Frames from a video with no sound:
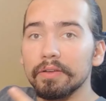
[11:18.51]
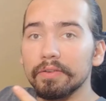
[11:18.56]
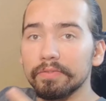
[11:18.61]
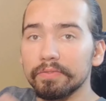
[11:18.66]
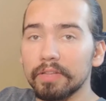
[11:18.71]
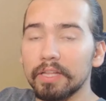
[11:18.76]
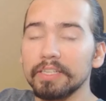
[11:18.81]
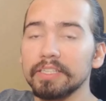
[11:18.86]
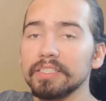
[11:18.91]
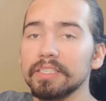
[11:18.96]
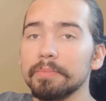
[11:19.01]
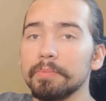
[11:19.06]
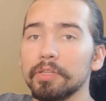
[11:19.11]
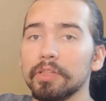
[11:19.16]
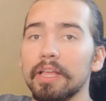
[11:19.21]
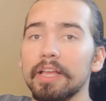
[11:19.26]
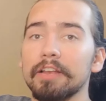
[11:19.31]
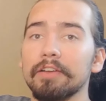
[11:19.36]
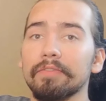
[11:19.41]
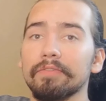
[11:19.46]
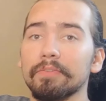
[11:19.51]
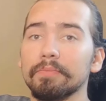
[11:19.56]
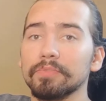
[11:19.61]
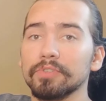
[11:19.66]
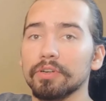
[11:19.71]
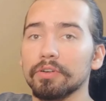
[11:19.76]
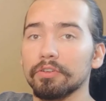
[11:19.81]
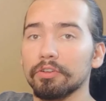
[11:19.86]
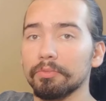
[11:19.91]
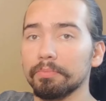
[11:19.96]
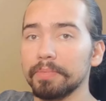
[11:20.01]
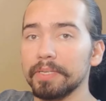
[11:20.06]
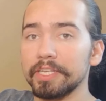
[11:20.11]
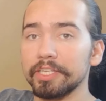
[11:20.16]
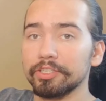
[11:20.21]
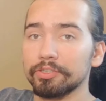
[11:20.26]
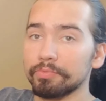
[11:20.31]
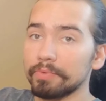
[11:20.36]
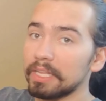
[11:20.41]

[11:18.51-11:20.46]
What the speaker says: flight simulator from Turtle Beach.